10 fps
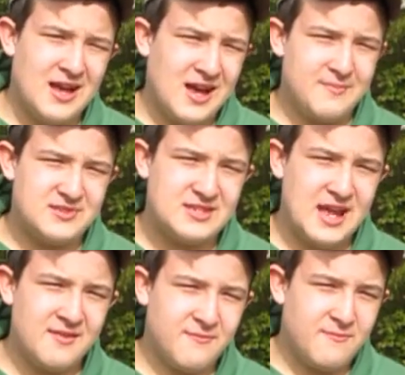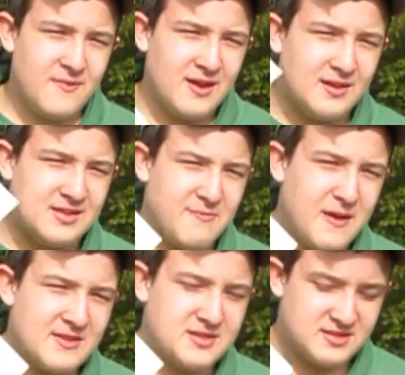I'm safe because I
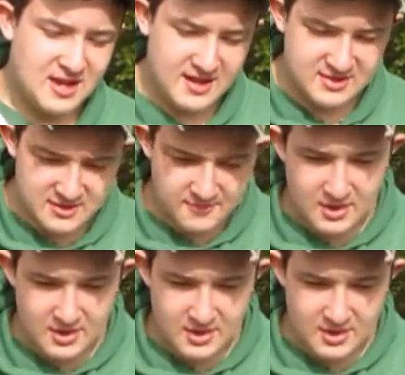passed this test.